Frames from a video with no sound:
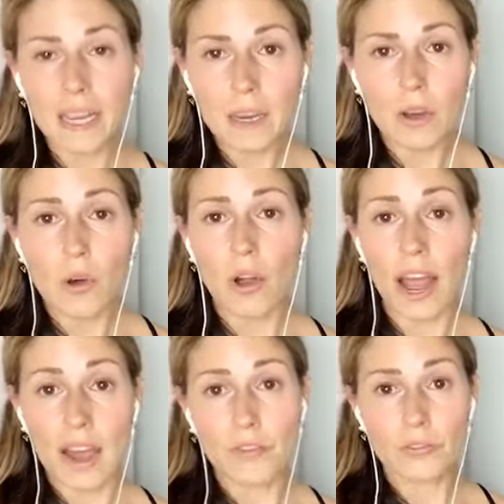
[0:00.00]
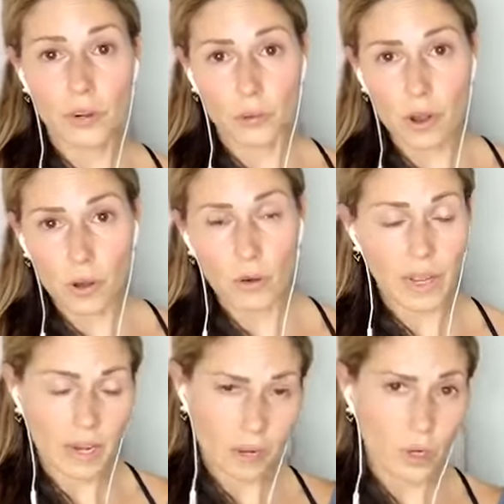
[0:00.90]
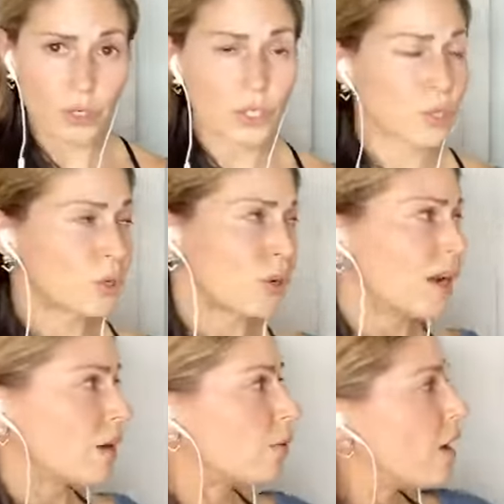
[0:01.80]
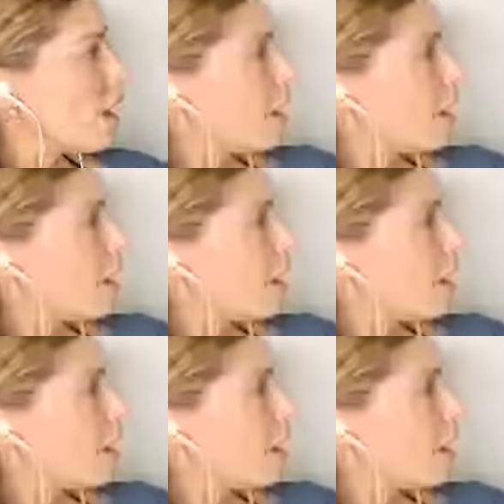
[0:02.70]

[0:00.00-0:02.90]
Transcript: income after all. And I'm going to show you now.